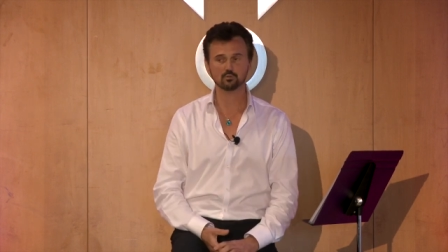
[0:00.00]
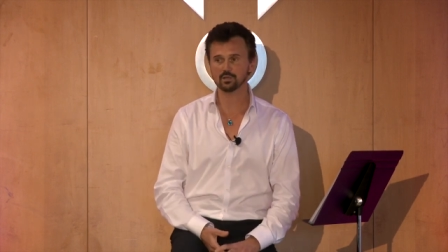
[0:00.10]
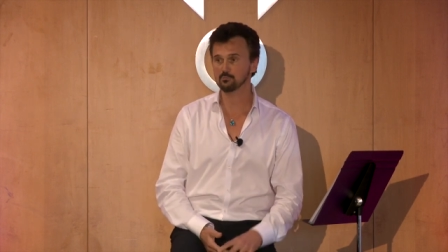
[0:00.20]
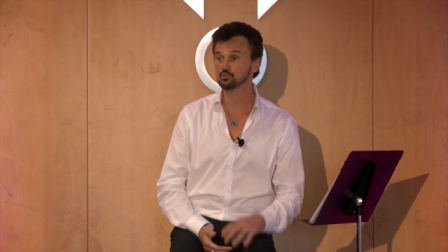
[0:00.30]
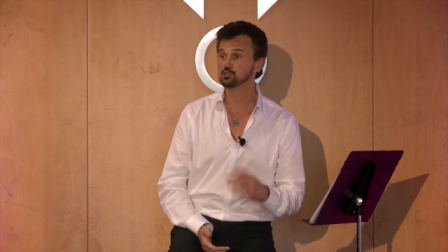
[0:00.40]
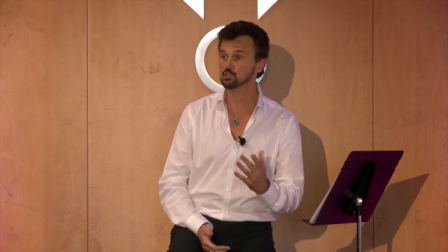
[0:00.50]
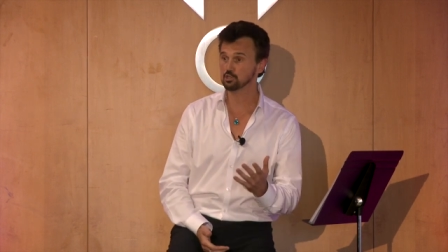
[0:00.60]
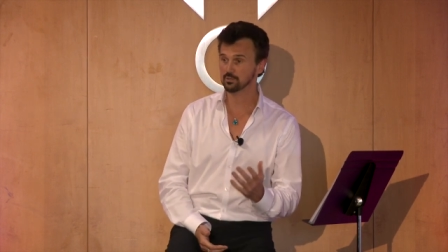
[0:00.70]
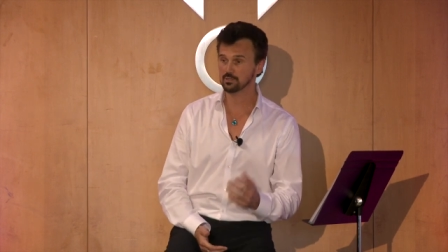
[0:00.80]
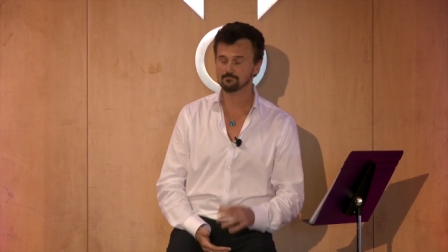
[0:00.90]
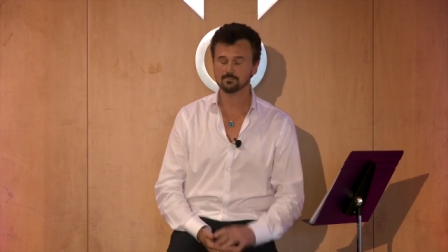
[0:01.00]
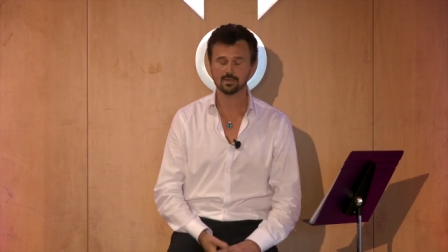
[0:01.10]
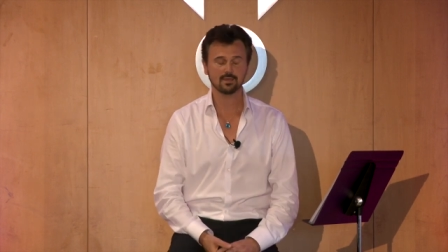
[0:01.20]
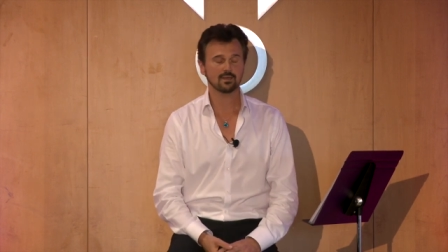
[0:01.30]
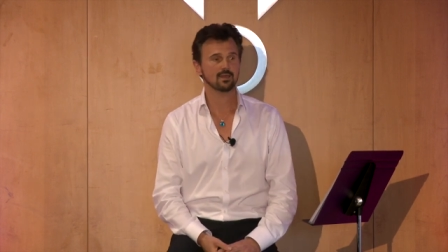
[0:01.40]
Her name was Judy,
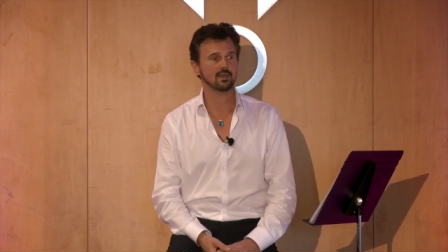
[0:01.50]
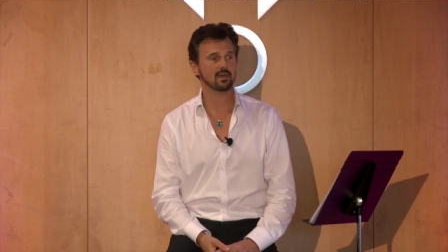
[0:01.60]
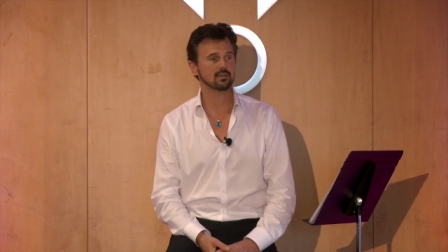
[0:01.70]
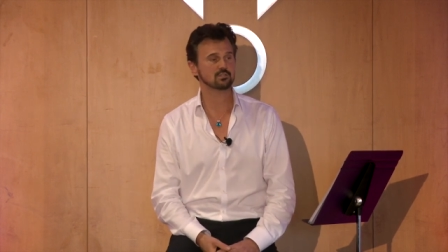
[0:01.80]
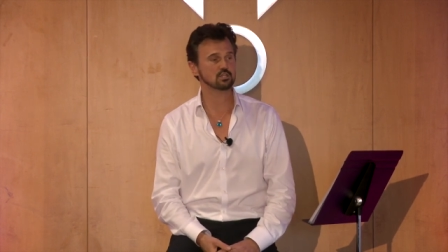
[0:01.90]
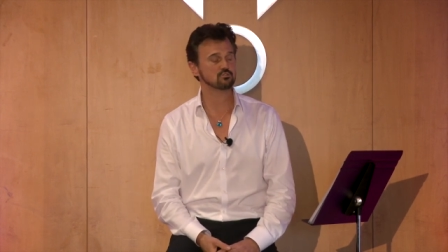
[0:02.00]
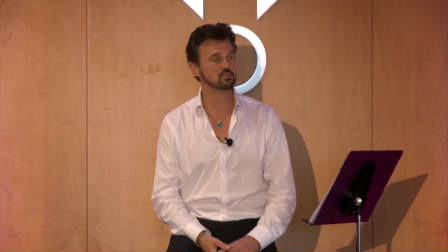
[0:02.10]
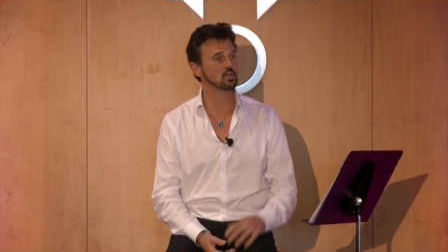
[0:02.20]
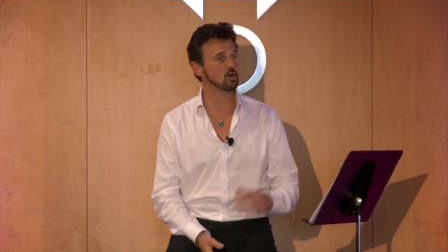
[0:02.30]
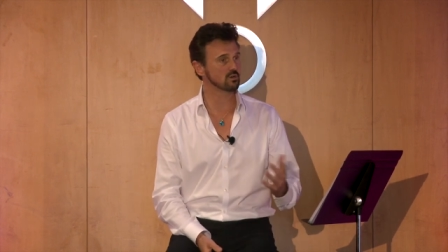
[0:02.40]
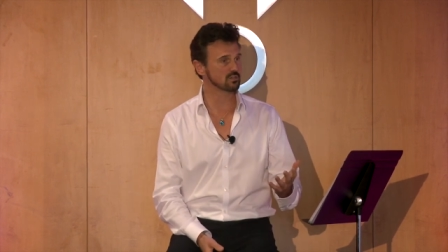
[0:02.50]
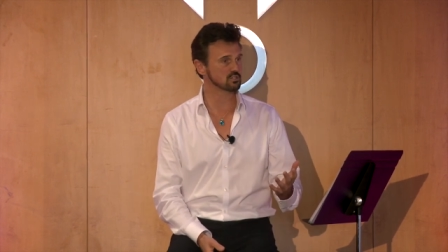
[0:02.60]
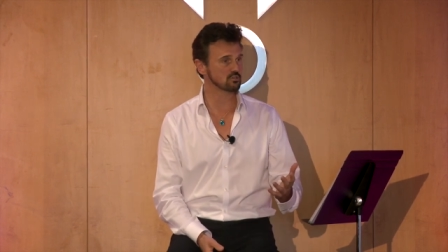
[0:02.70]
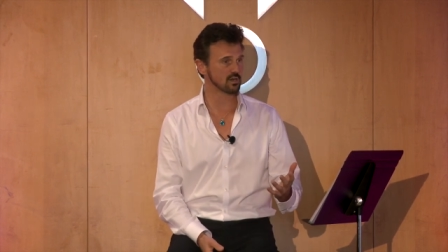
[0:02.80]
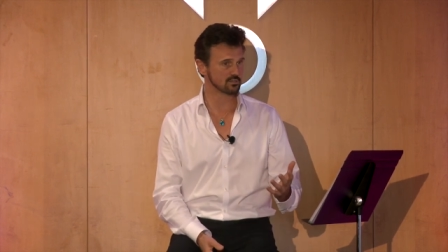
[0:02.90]
and she was a yoga
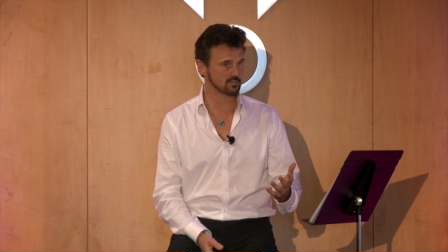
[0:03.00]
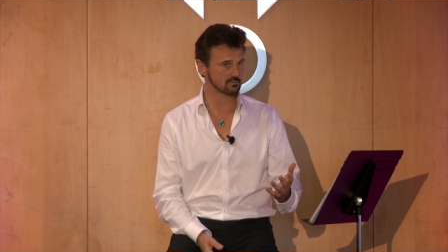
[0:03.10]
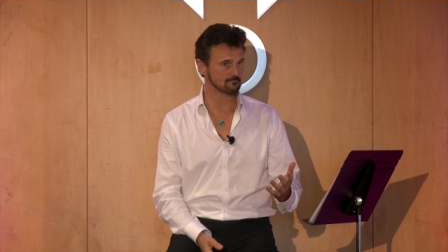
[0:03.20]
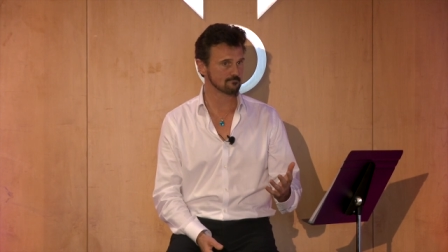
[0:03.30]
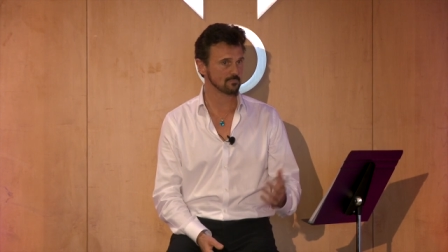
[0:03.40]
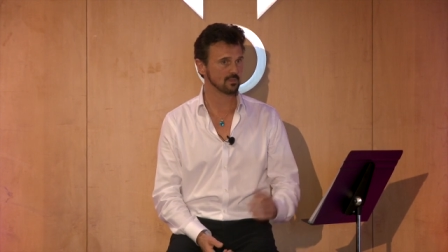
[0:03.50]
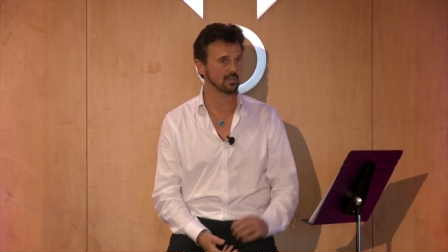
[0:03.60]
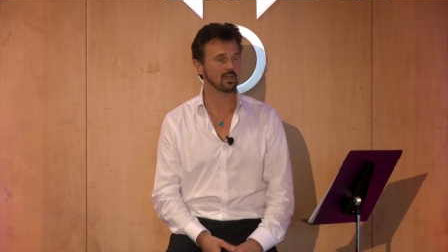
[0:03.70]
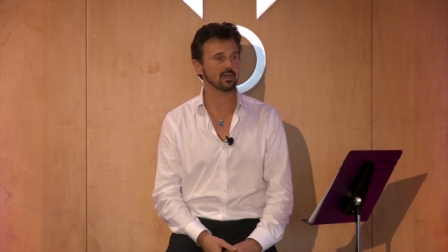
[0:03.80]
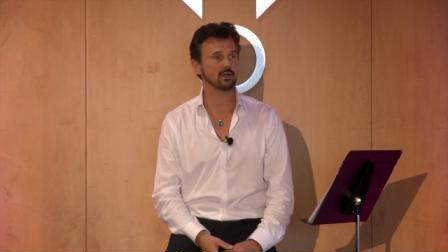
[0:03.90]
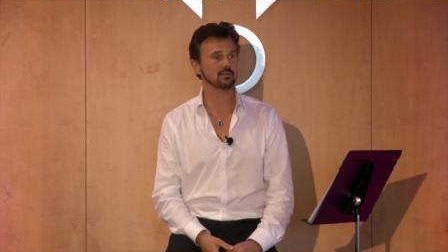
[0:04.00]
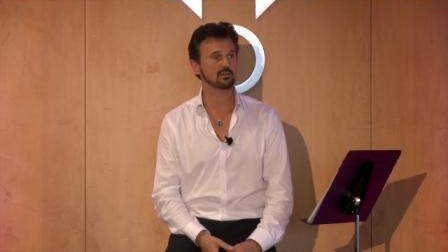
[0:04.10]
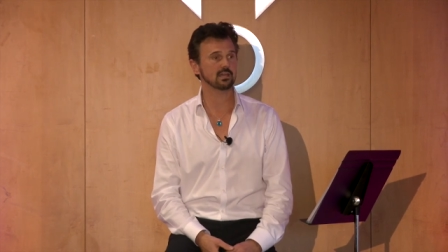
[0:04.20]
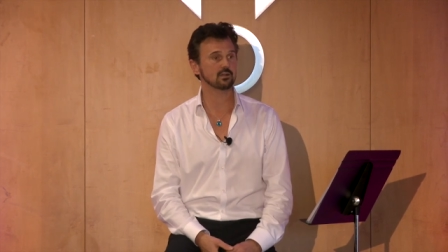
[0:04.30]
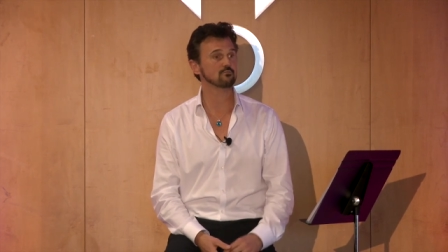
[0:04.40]
instructor and
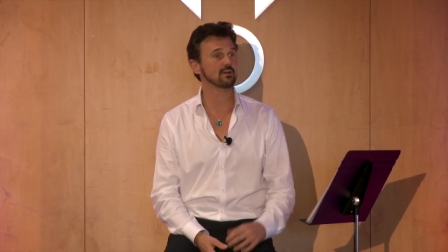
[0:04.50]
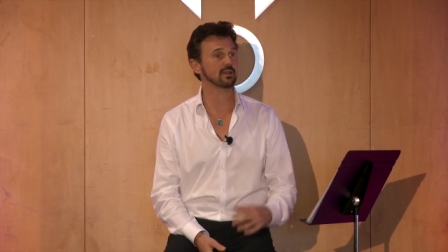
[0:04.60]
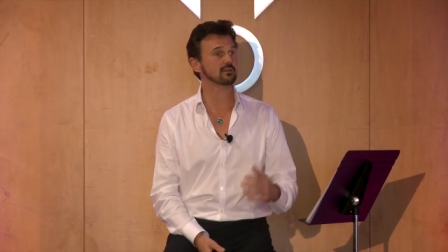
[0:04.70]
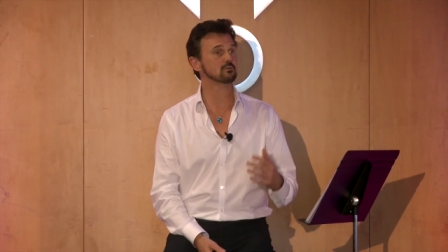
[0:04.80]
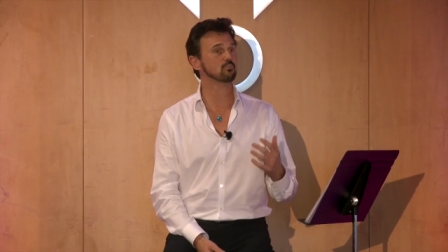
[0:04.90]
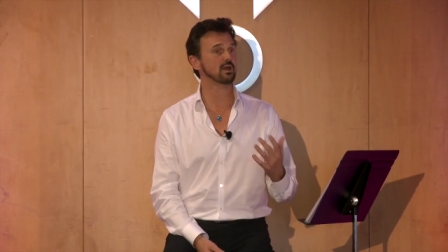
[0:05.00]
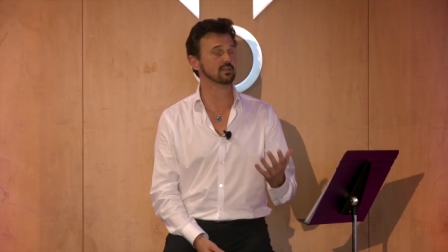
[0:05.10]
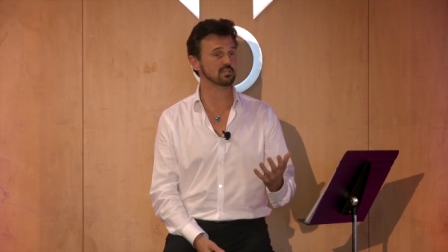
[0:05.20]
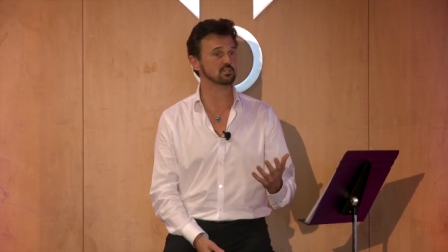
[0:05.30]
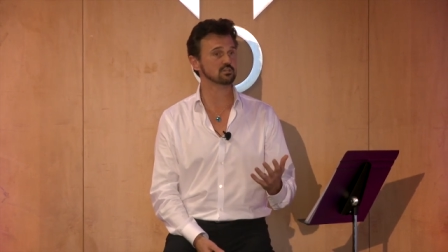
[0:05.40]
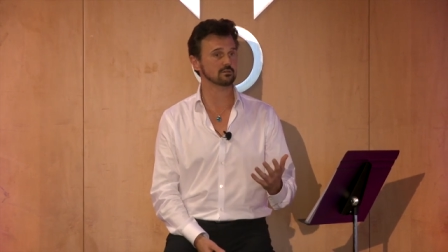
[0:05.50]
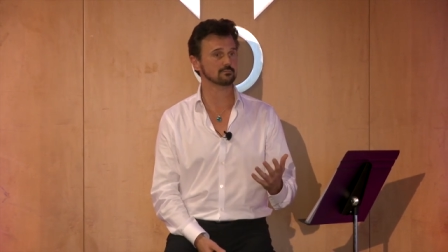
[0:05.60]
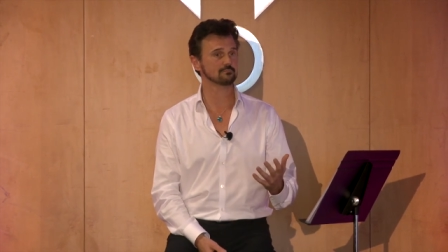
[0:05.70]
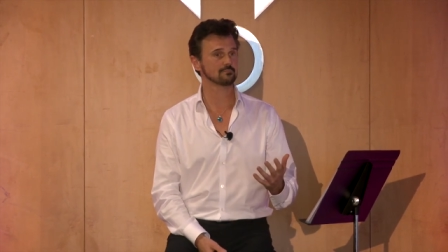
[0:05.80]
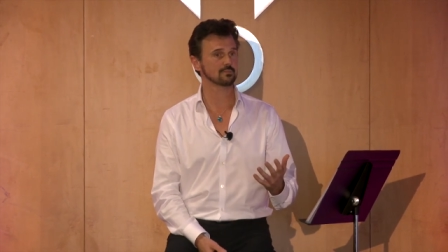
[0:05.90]
an Ayurvedic practitioner.